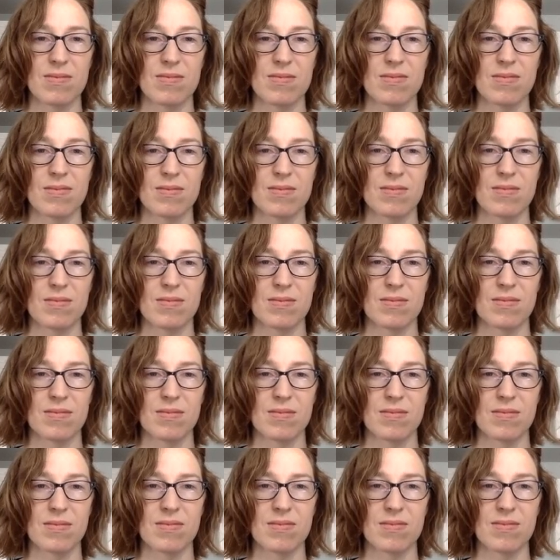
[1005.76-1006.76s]

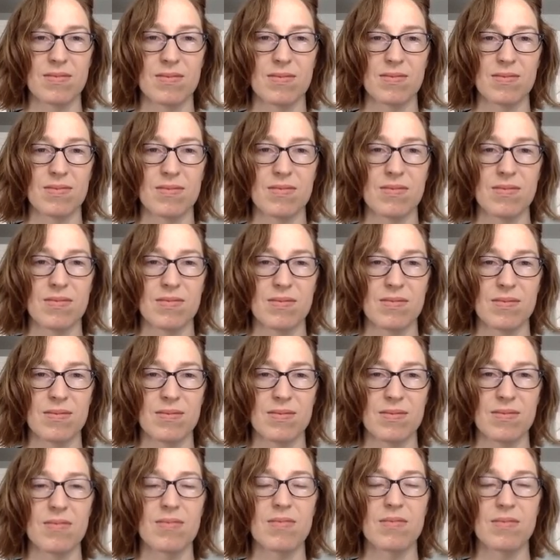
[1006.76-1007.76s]

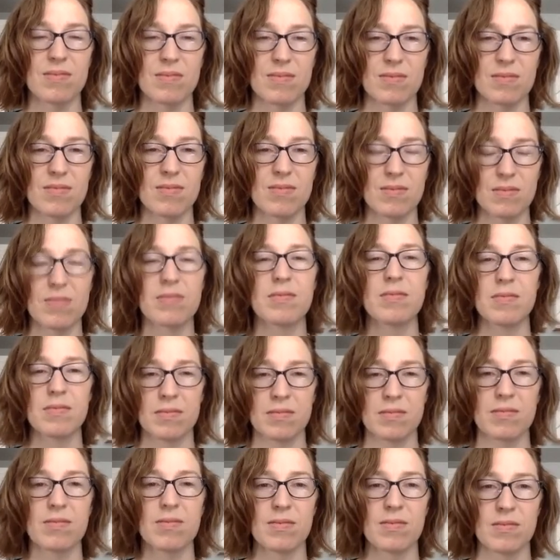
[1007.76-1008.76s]

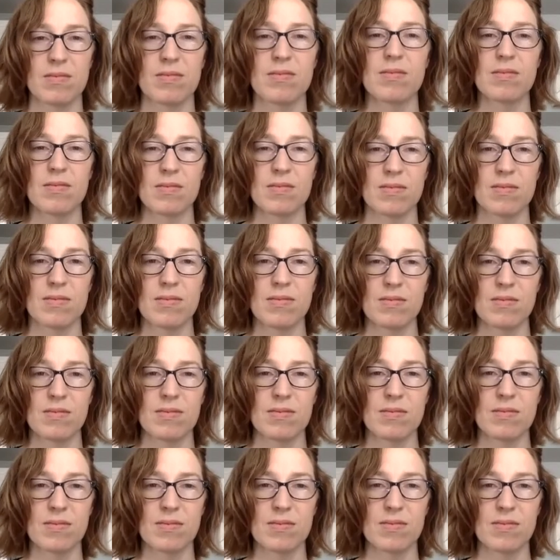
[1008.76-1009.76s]

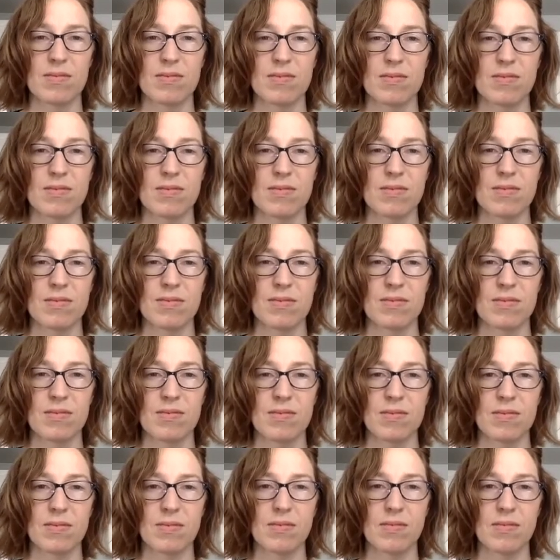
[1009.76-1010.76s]

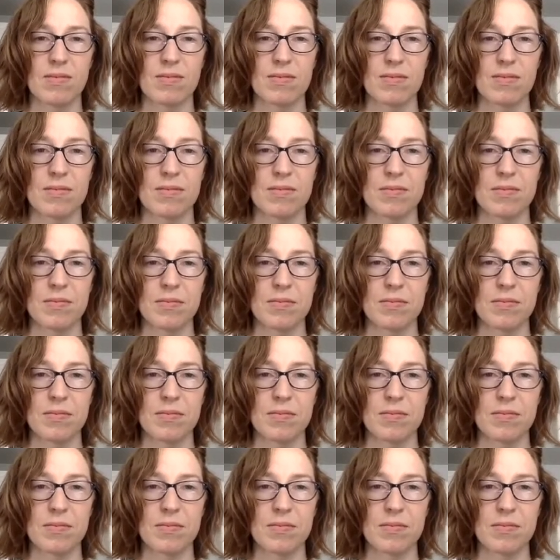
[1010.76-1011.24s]
[no speech]